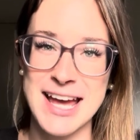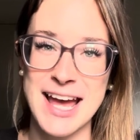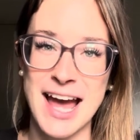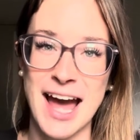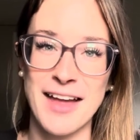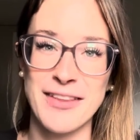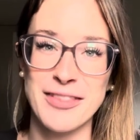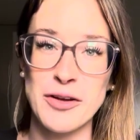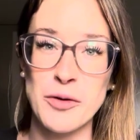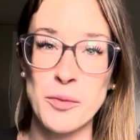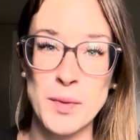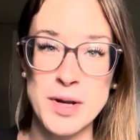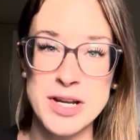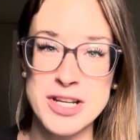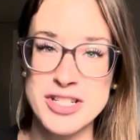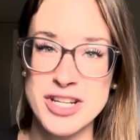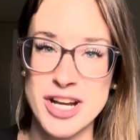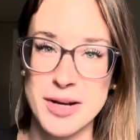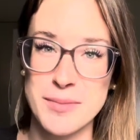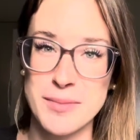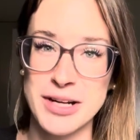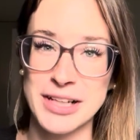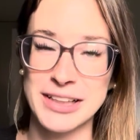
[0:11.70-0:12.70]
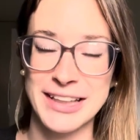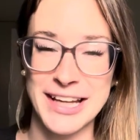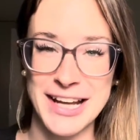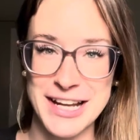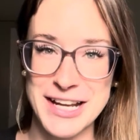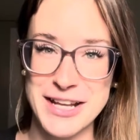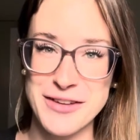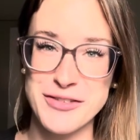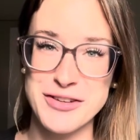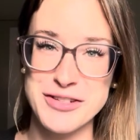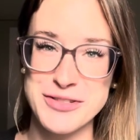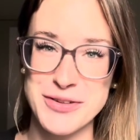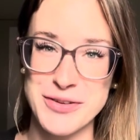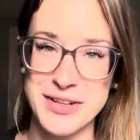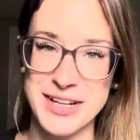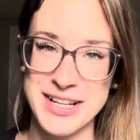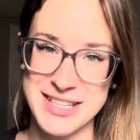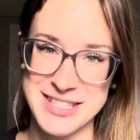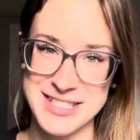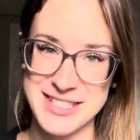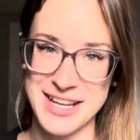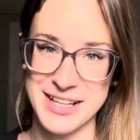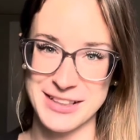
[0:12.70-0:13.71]
at the Windjammer Landing Resort
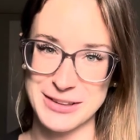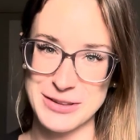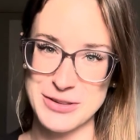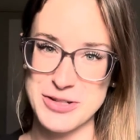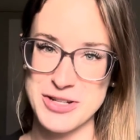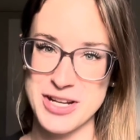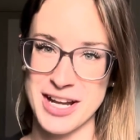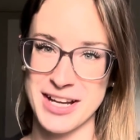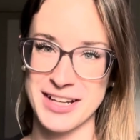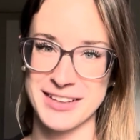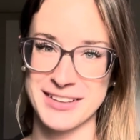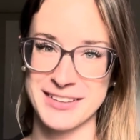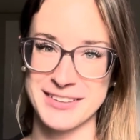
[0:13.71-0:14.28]
in St. Lucia.